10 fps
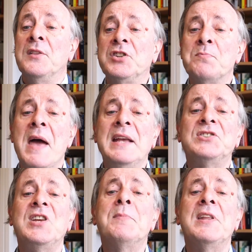This may
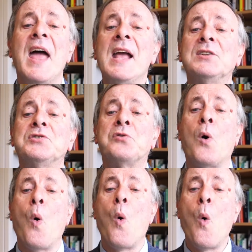seem an
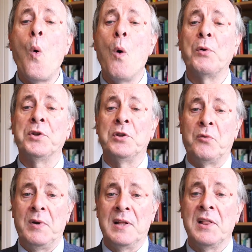
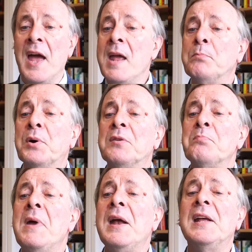extraordinary claim, but it
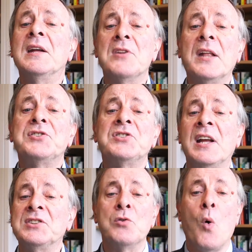merely
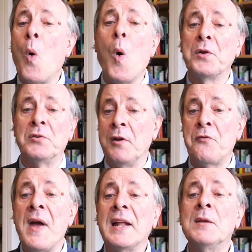enunciates an ordinary
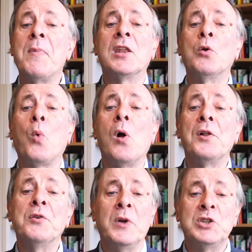fact about the
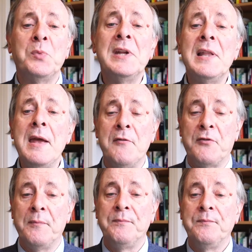world in which we
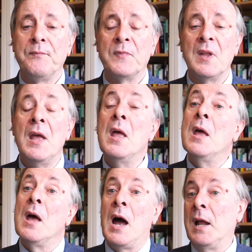live
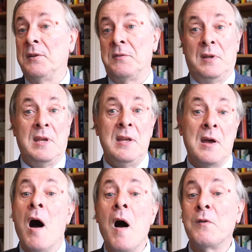and he
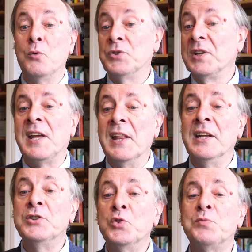argues that
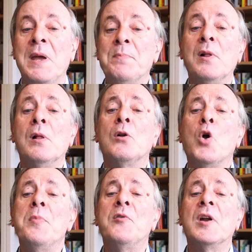killing such people
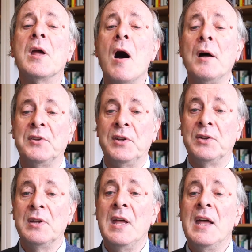could be
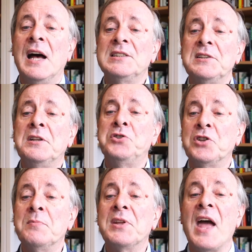regarded as a
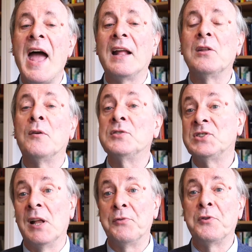legitimate act of
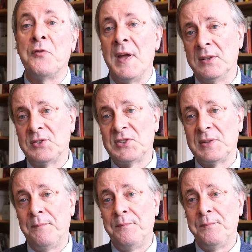self defence.